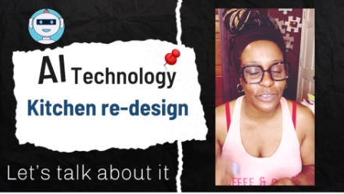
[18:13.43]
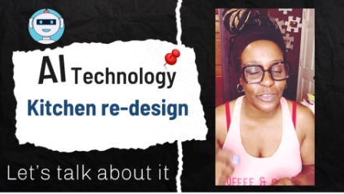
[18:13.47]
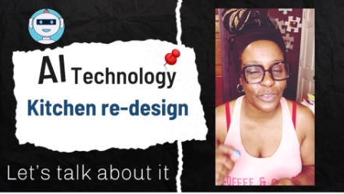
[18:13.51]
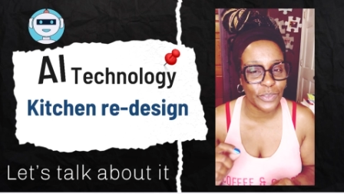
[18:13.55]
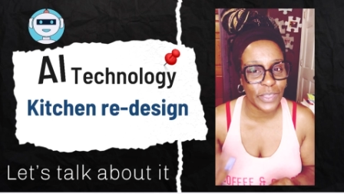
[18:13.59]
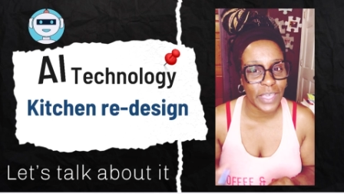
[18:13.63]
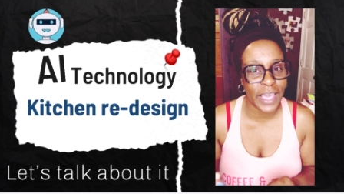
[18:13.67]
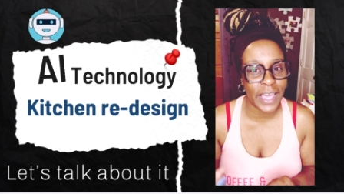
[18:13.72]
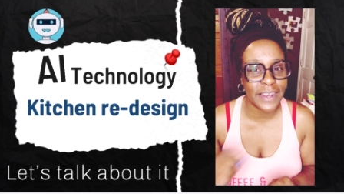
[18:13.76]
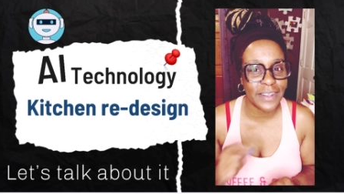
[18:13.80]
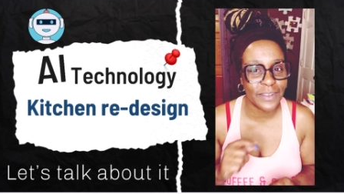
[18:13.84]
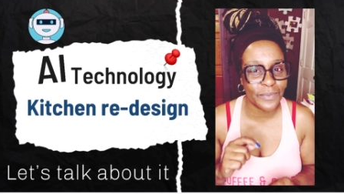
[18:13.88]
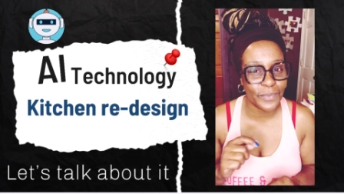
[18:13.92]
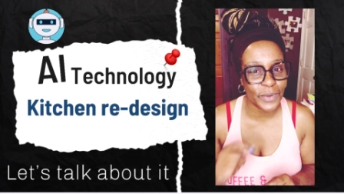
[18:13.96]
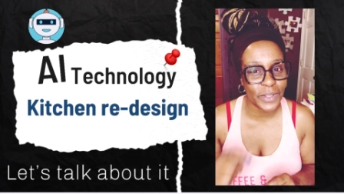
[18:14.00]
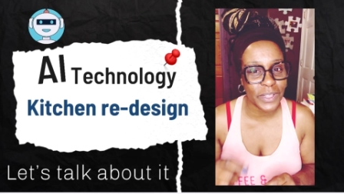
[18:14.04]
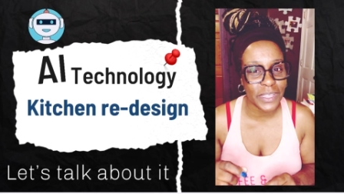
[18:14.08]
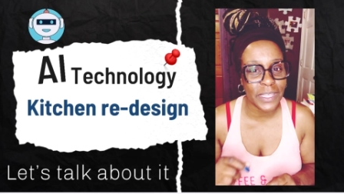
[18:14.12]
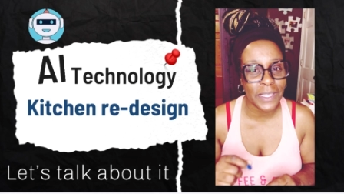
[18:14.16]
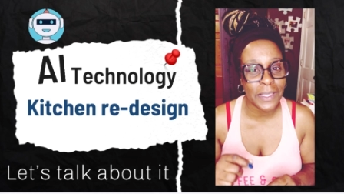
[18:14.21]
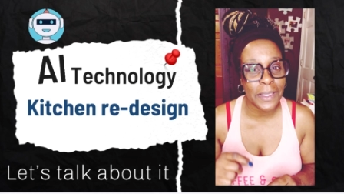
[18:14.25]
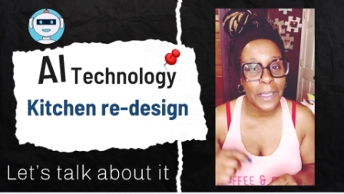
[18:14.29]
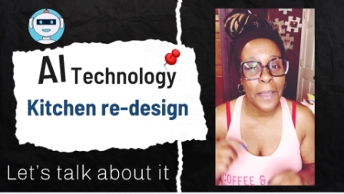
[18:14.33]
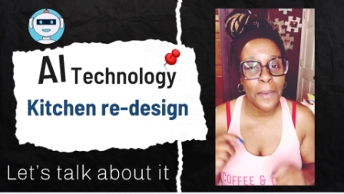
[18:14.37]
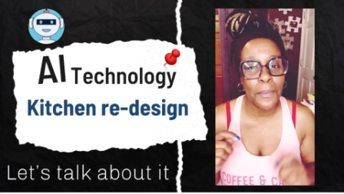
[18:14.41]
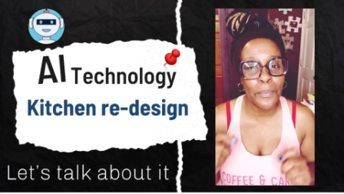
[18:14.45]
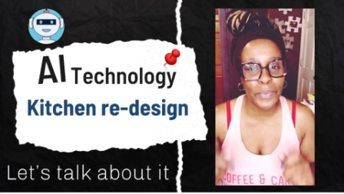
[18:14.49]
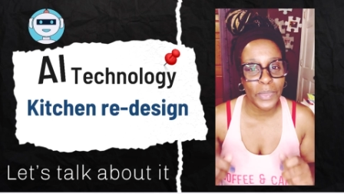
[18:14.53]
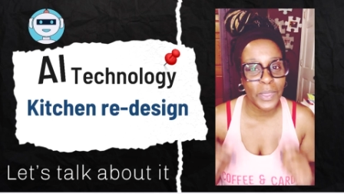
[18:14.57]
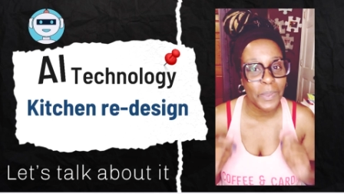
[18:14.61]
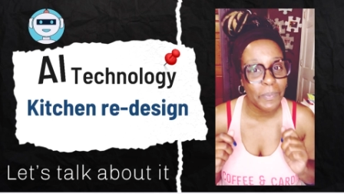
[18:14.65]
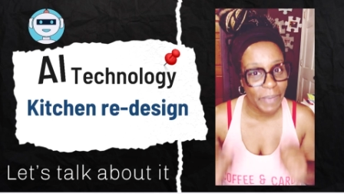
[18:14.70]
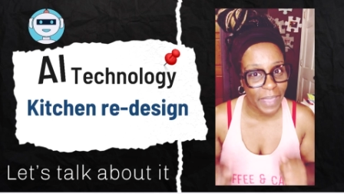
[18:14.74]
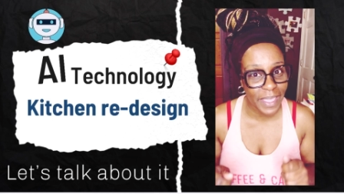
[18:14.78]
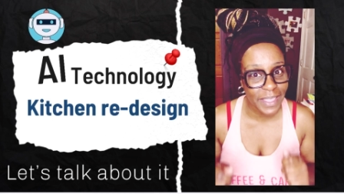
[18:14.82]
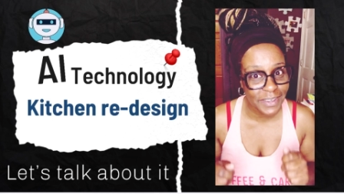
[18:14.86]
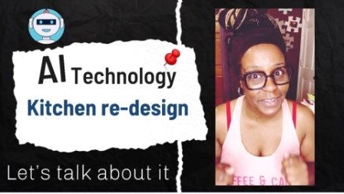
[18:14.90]
So you got to really be
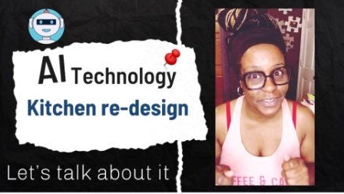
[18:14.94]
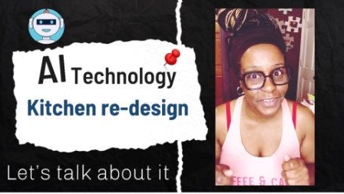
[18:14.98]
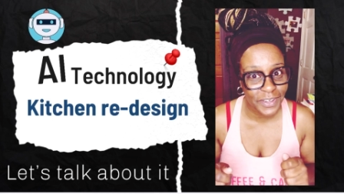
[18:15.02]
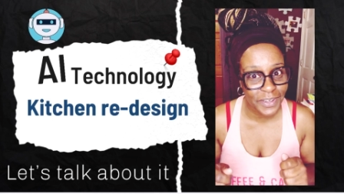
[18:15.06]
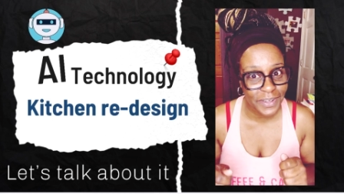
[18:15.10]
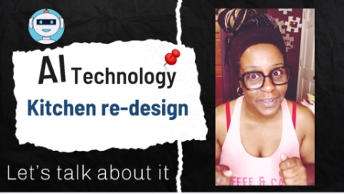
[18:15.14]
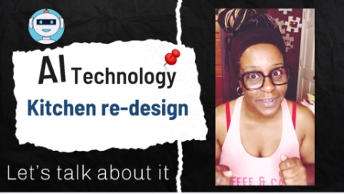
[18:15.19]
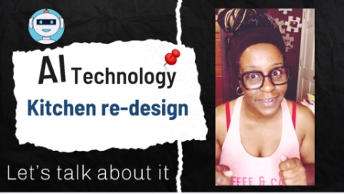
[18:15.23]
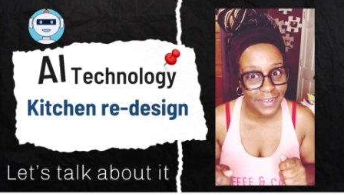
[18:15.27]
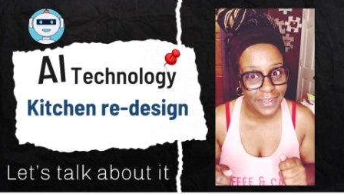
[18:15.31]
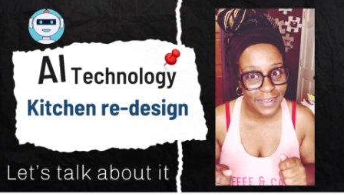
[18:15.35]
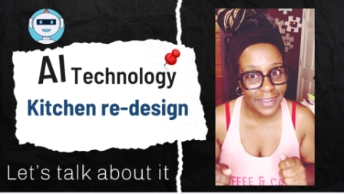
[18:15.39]
patient,